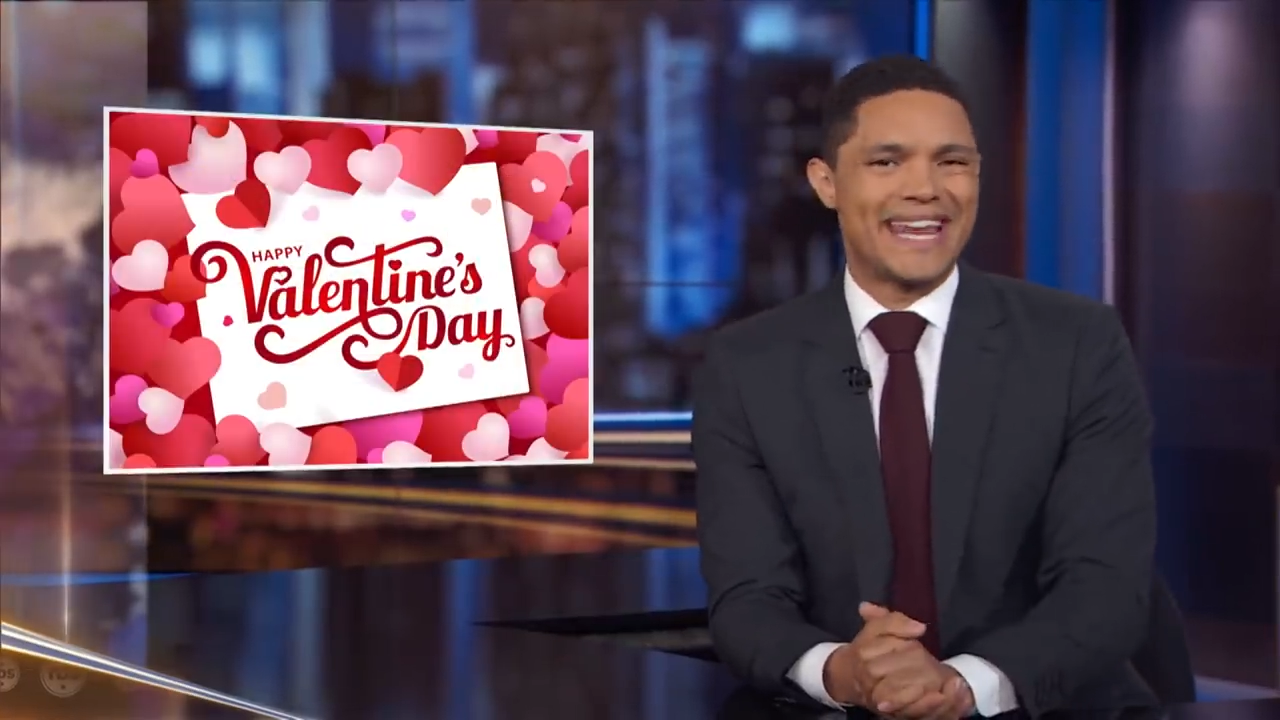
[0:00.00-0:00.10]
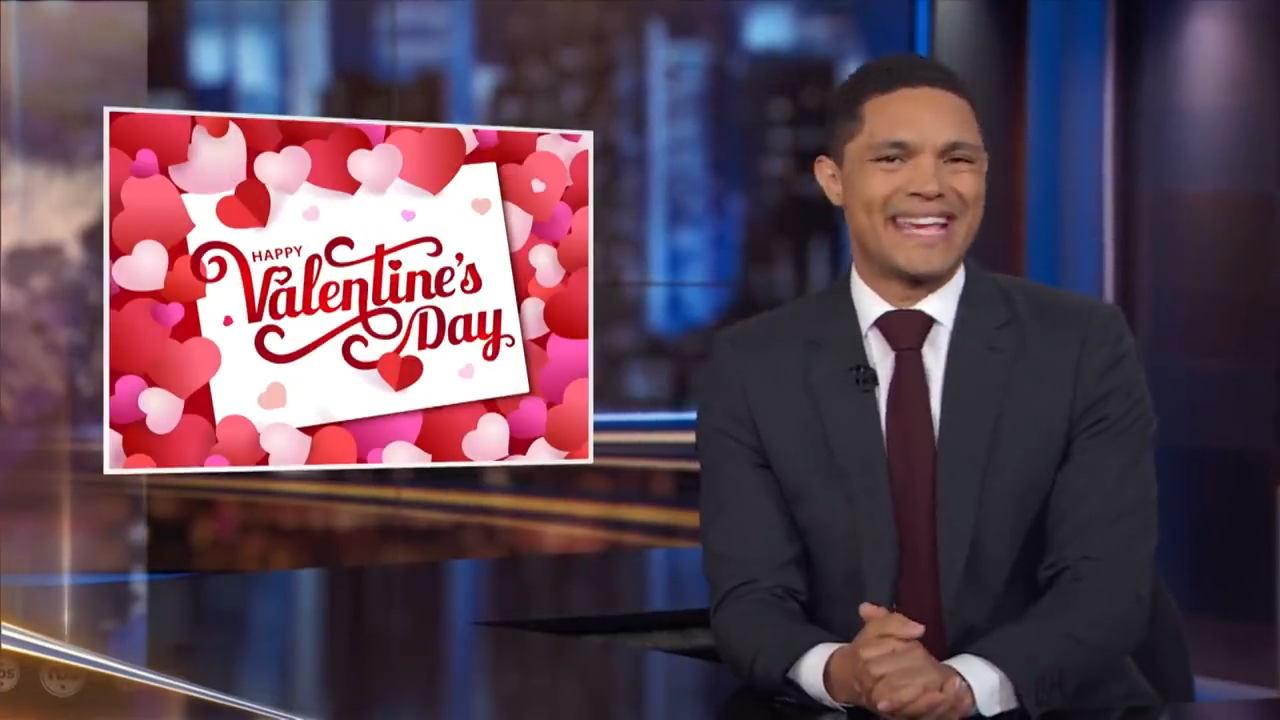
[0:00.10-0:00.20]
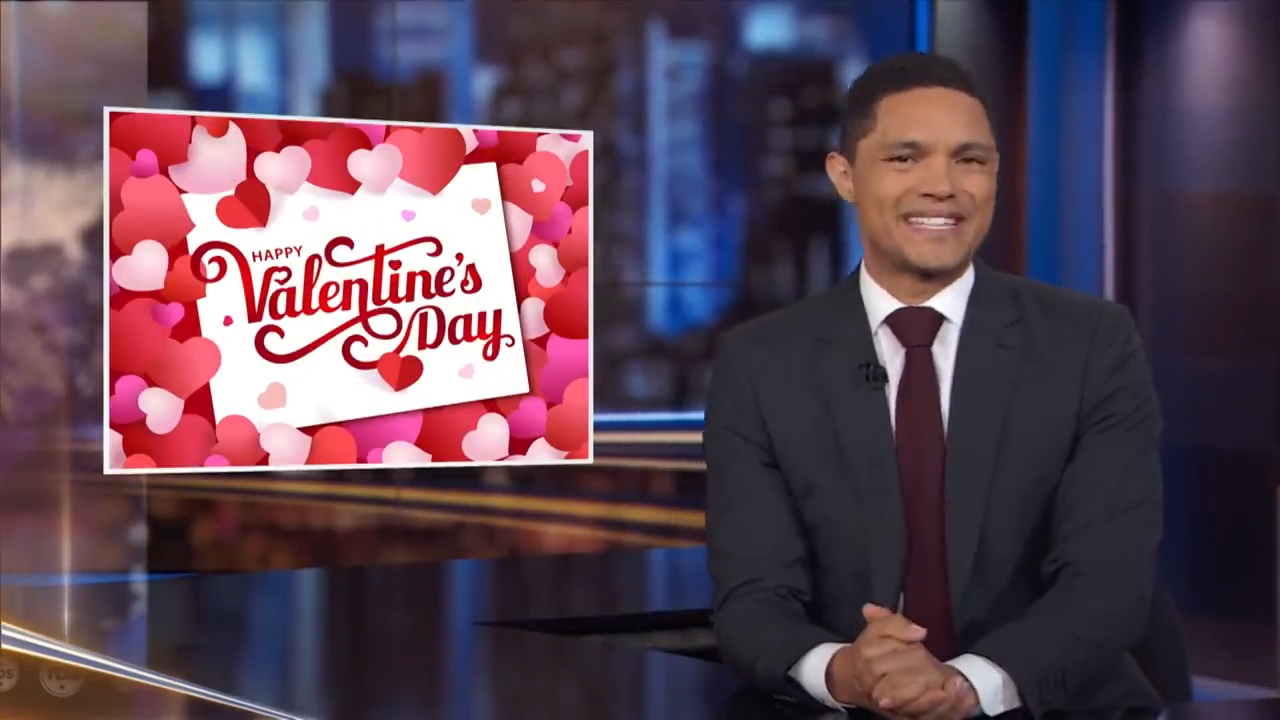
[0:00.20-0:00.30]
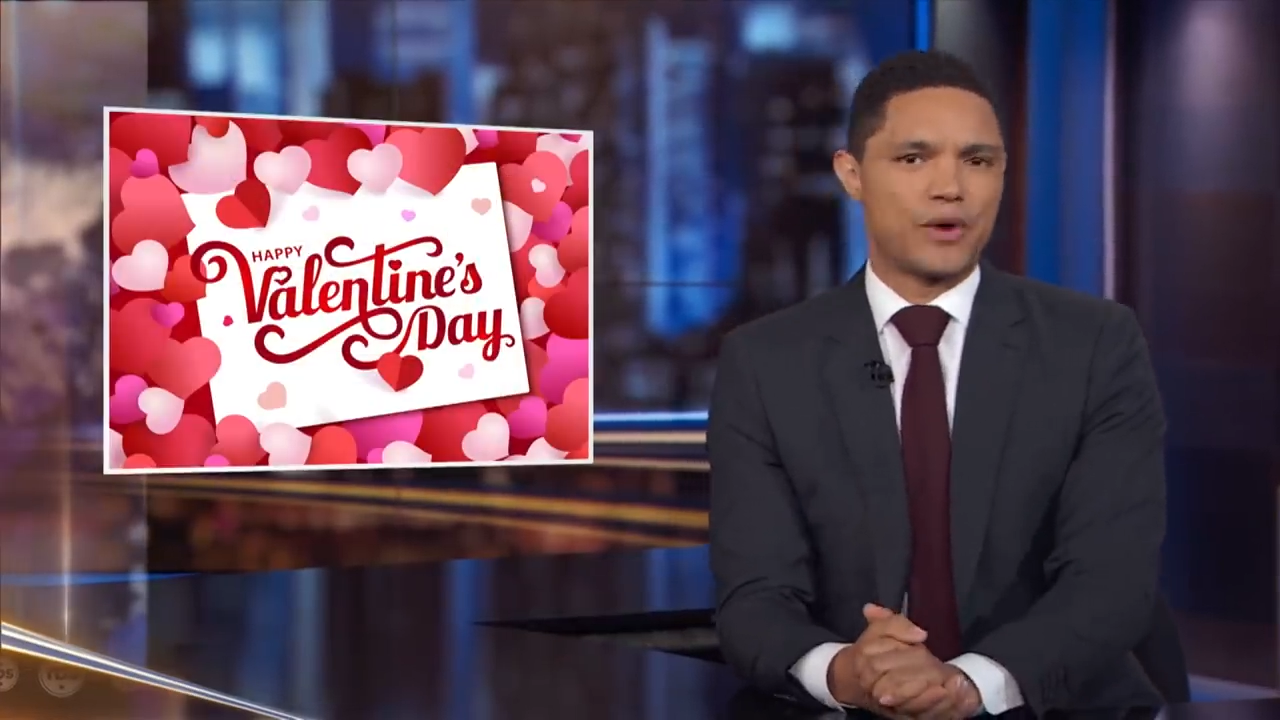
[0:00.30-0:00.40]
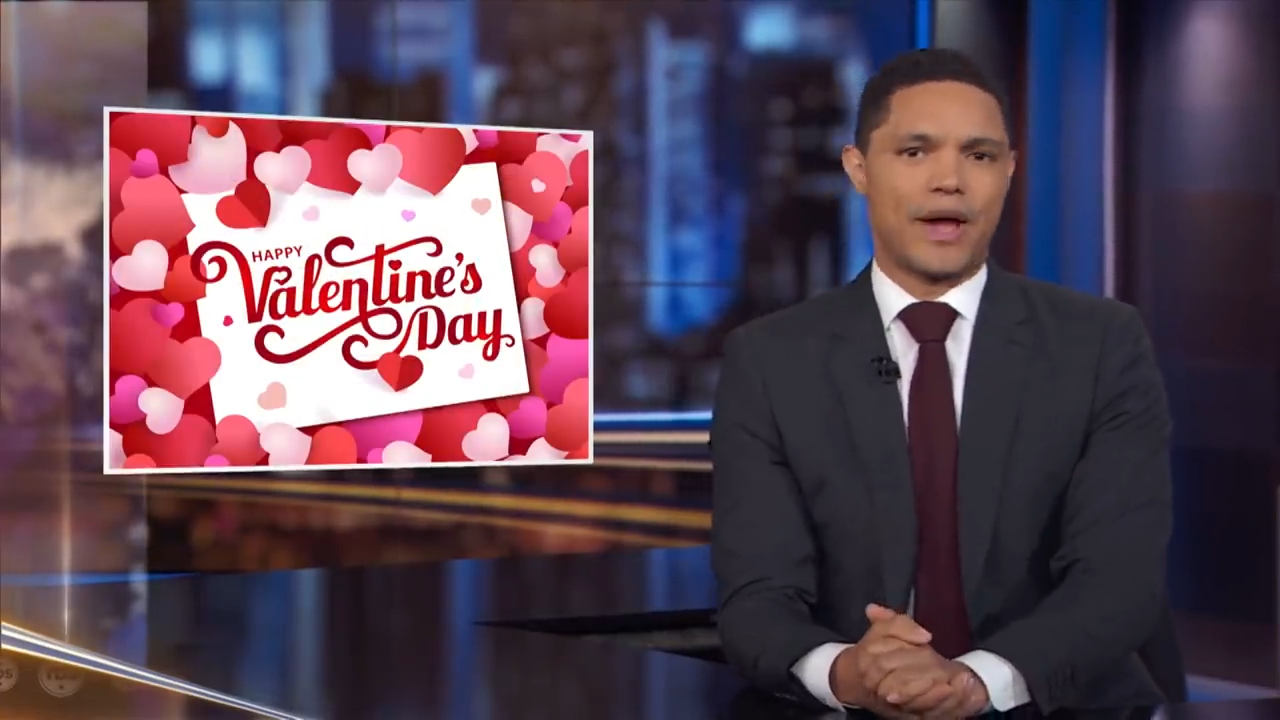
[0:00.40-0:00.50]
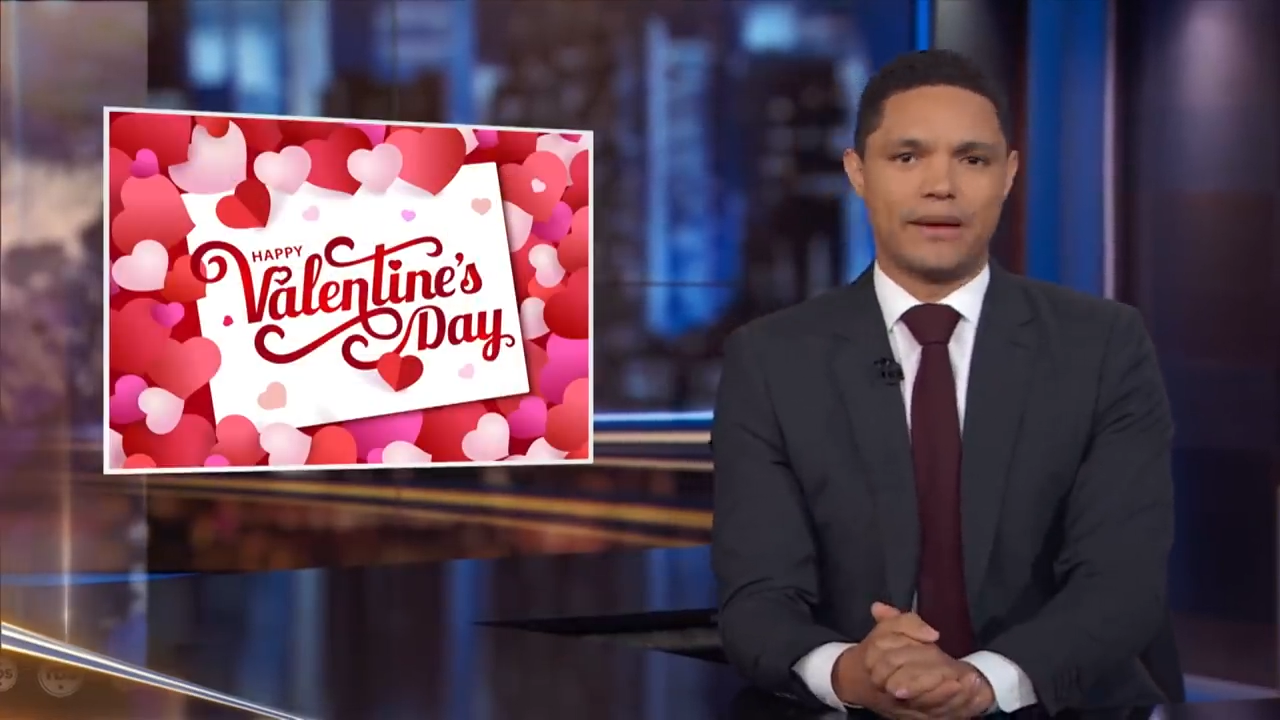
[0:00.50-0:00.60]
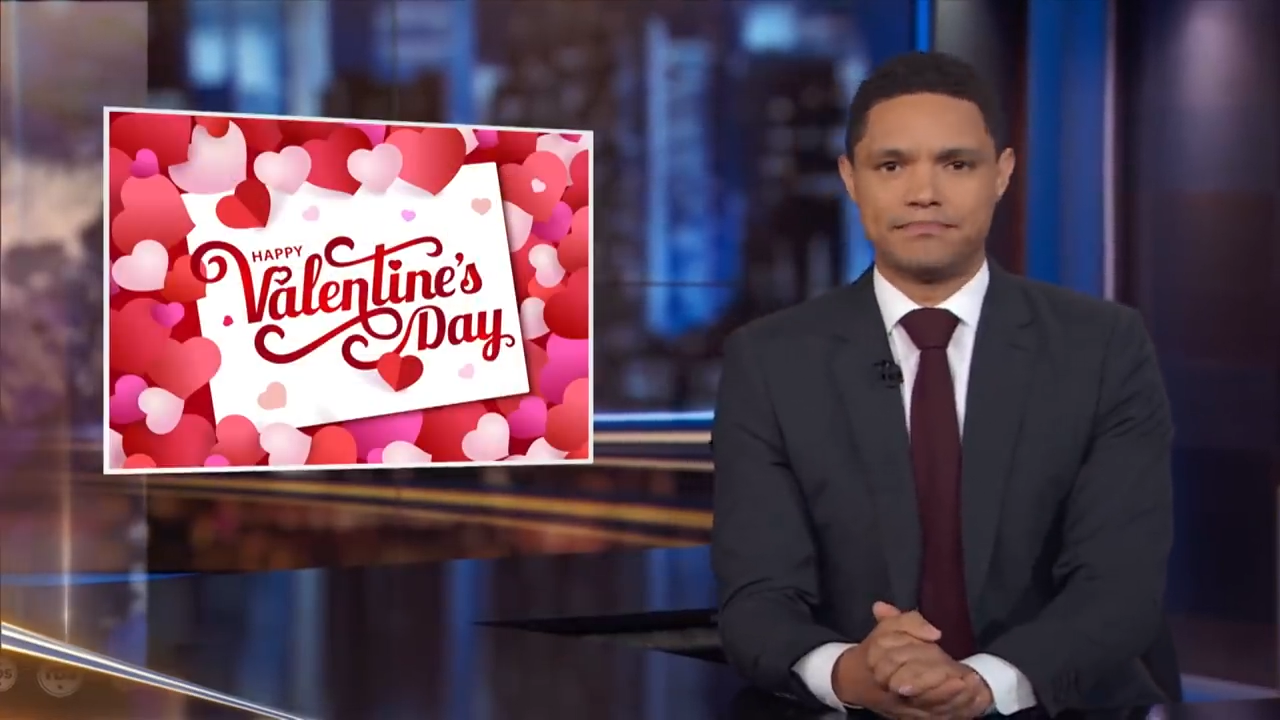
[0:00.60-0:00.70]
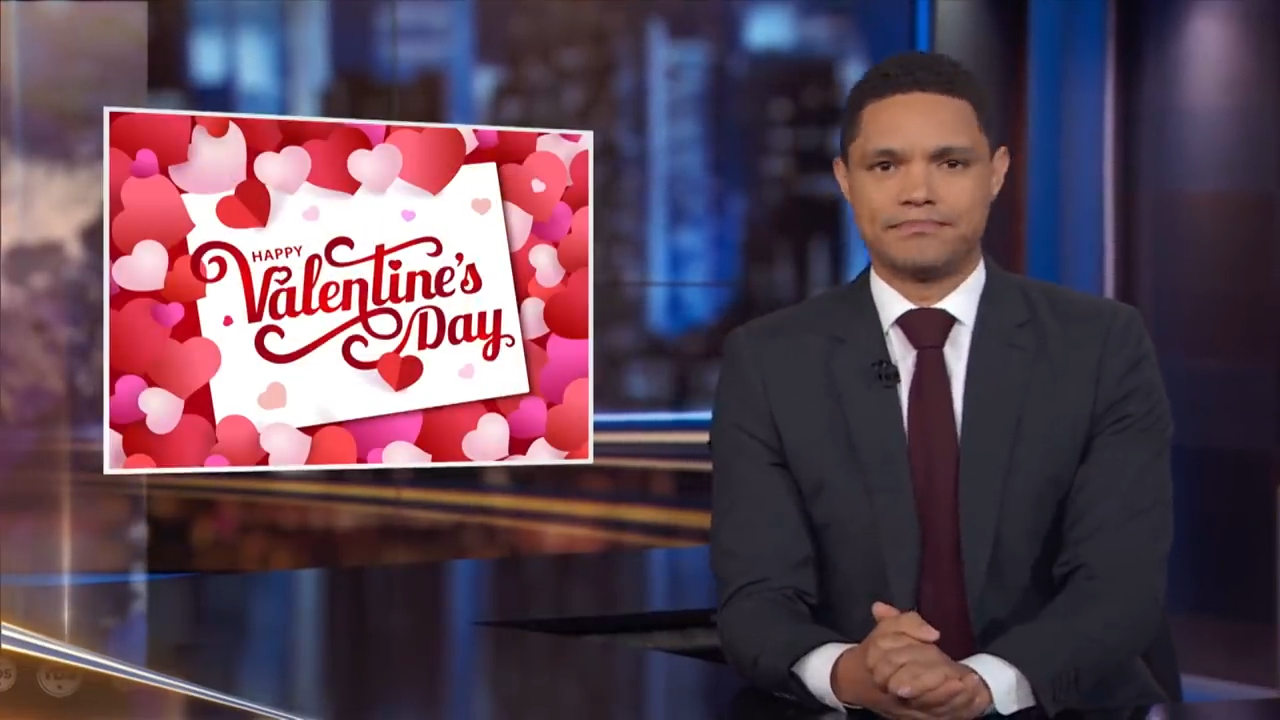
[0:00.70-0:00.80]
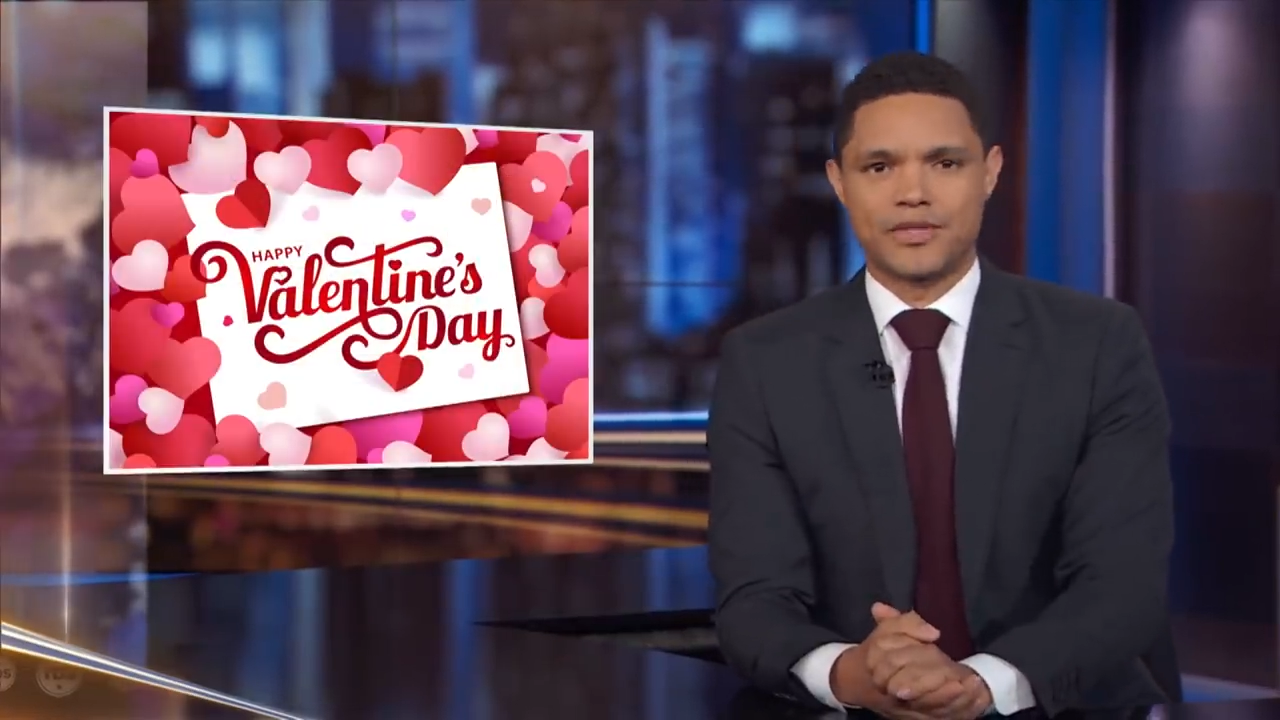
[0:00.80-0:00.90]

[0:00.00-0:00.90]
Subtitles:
days away.